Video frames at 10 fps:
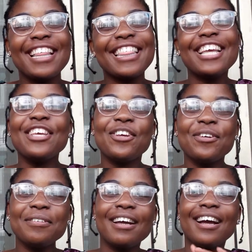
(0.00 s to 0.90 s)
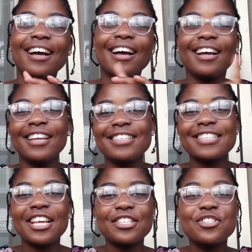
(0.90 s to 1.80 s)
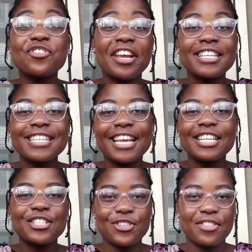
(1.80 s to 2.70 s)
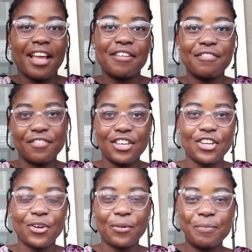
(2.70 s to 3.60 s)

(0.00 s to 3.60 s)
Thank you. Uh, let's get straight into that video.